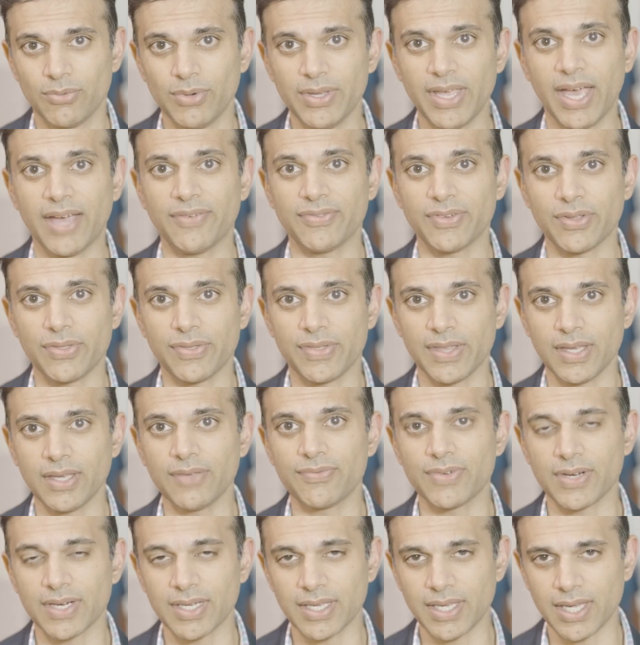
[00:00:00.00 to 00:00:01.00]
We have to
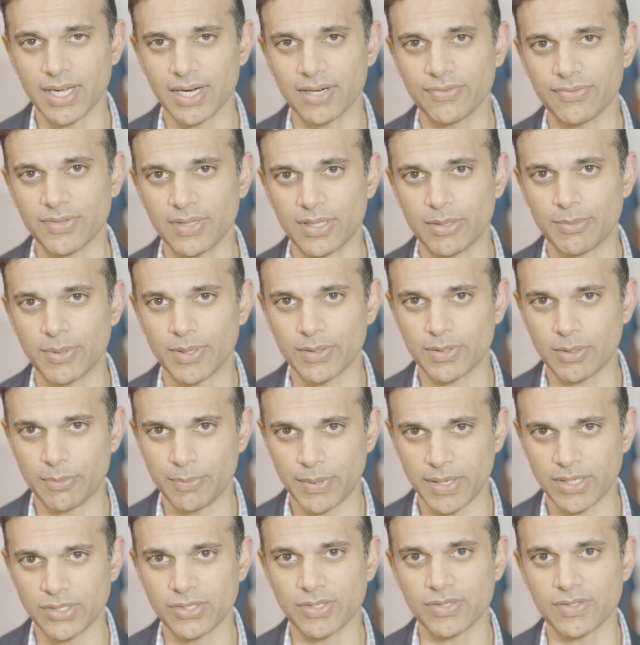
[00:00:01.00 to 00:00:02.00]
think very carefully about the
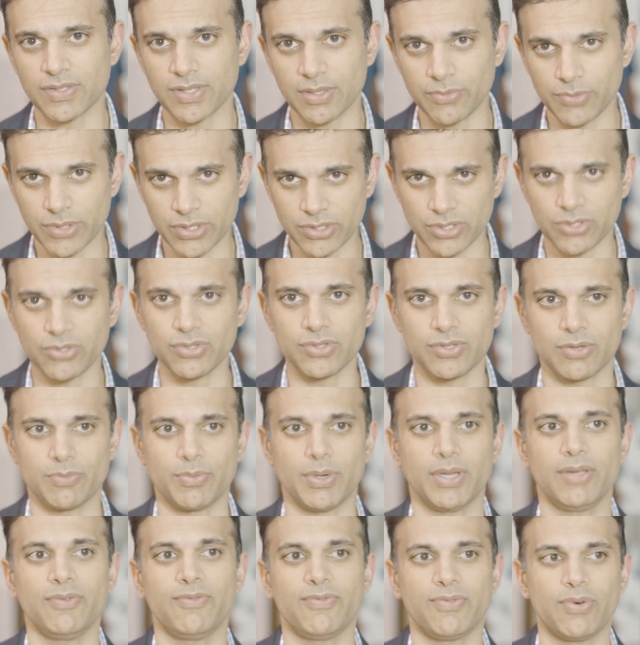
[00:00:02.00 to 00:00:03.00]
patients that we choose to
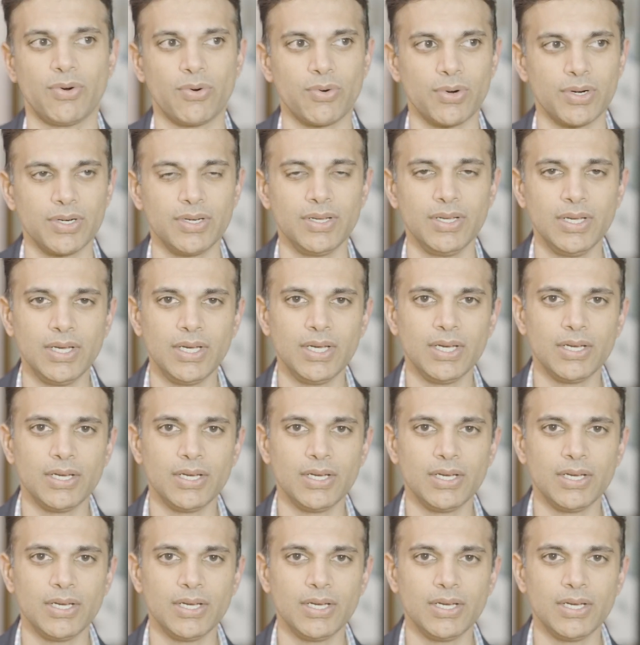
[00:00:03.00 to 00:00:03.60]
bring forward